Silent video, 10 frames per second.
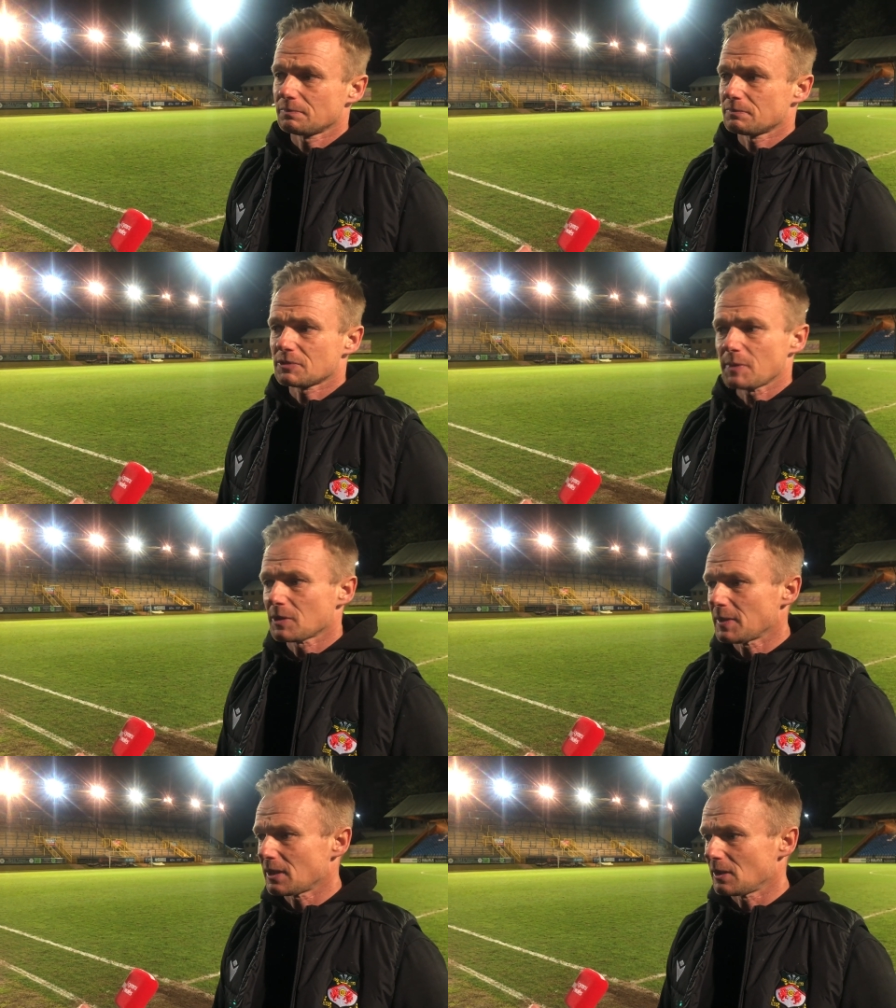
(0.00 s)
Spoke
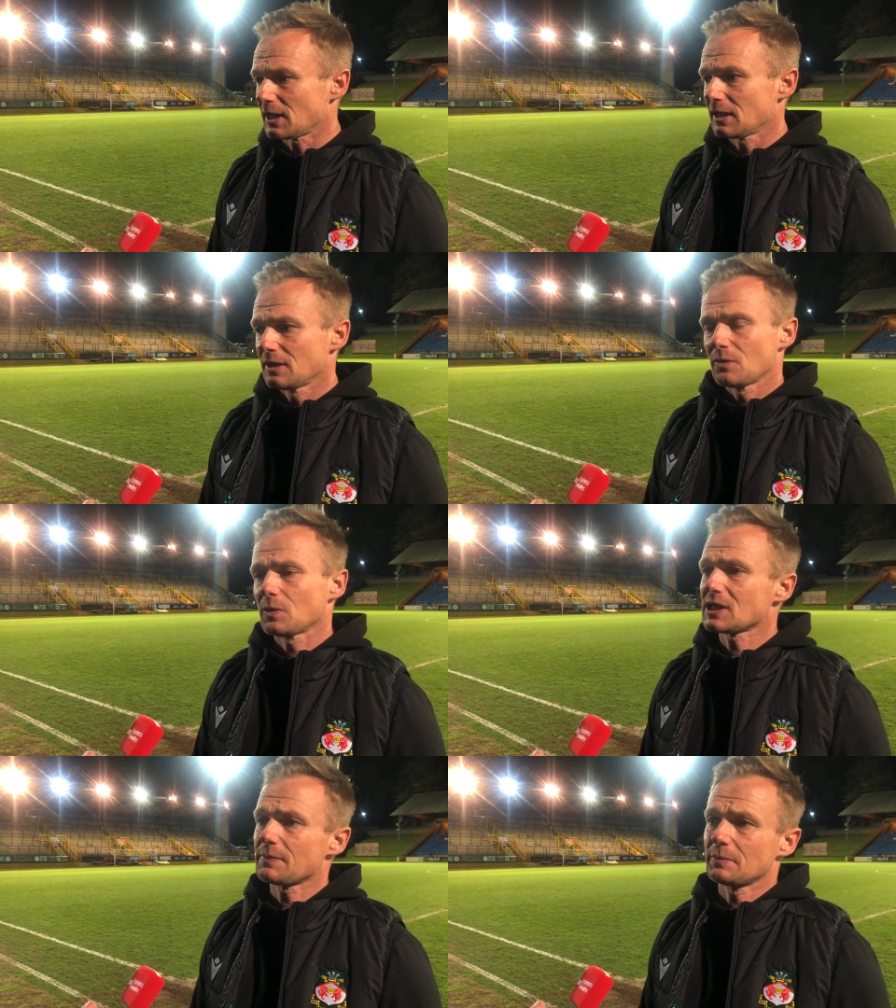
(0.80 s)
about it earlier.
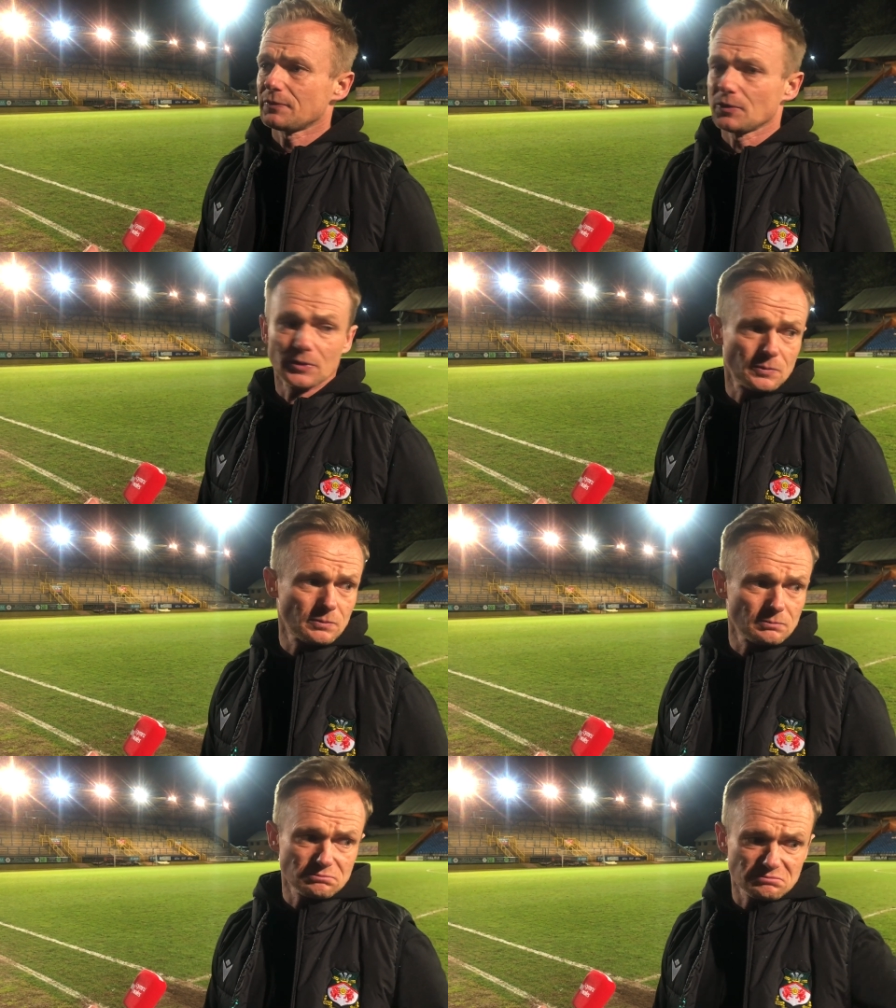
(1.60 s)
What's happened before,
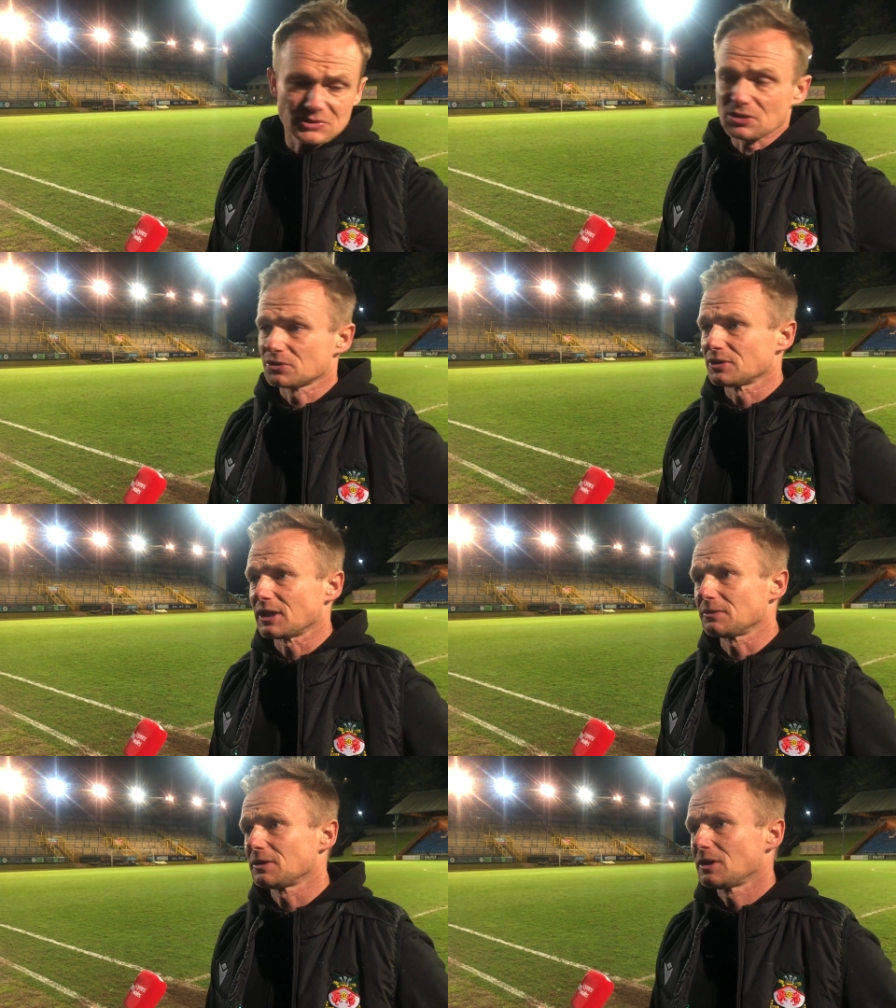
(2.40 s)
it's all done now.
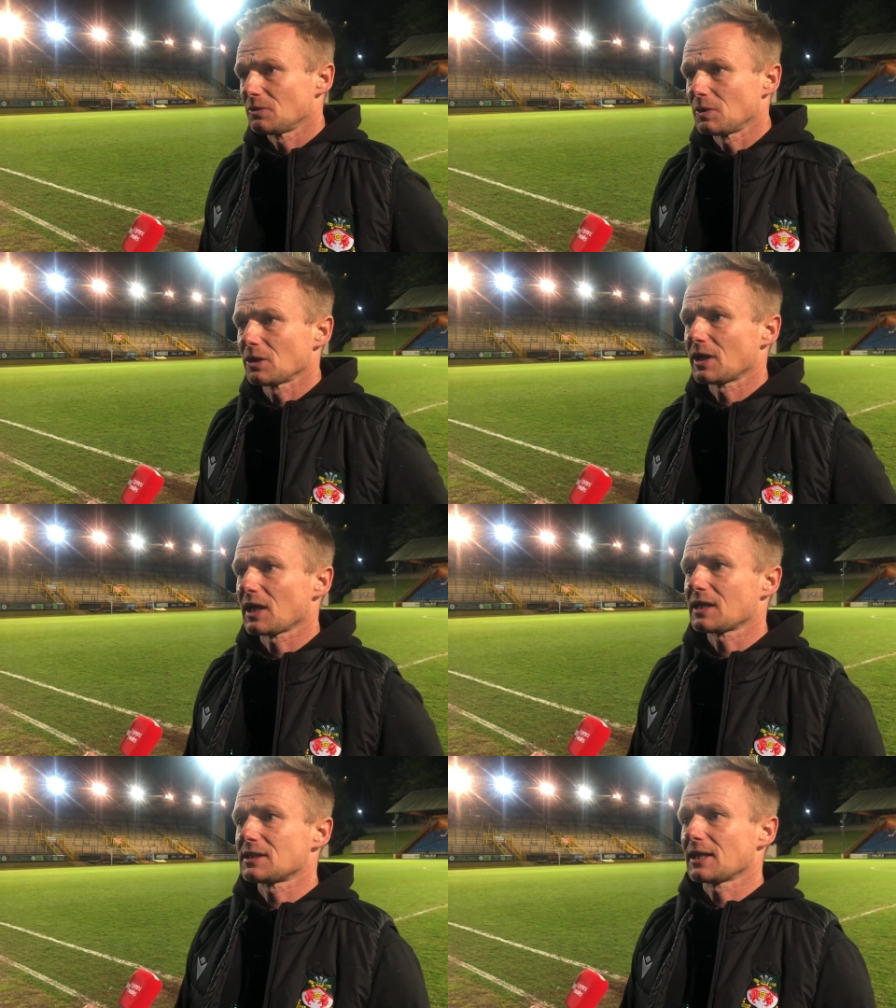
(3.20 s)
We're looking at the
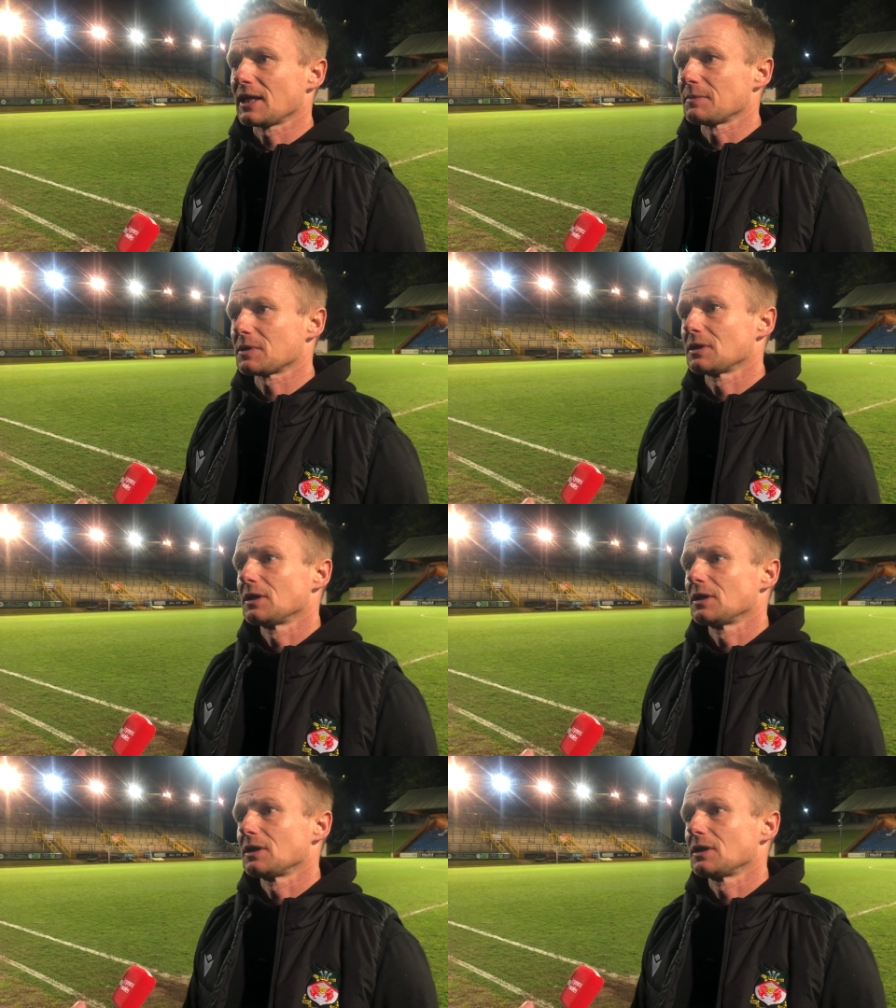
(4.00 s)
last 10 games.